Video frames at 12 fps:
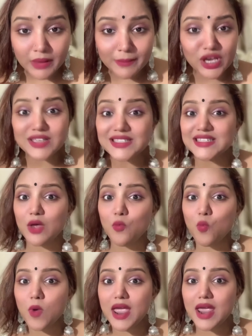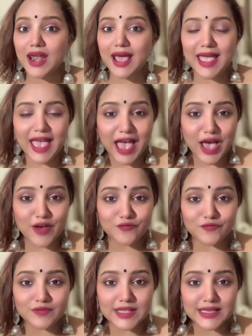because somewhere I
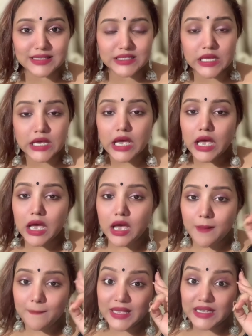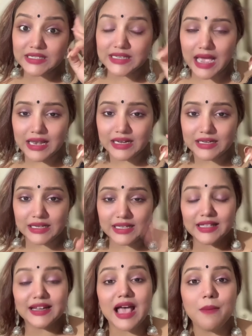have this mentality
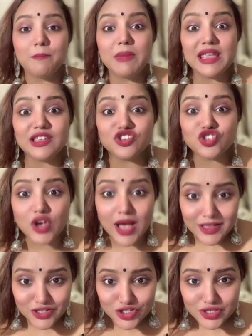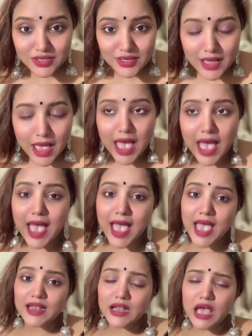that I'm being judged
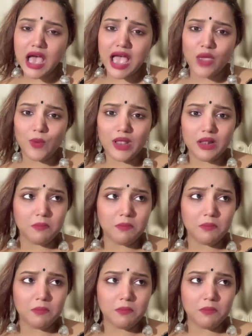and I will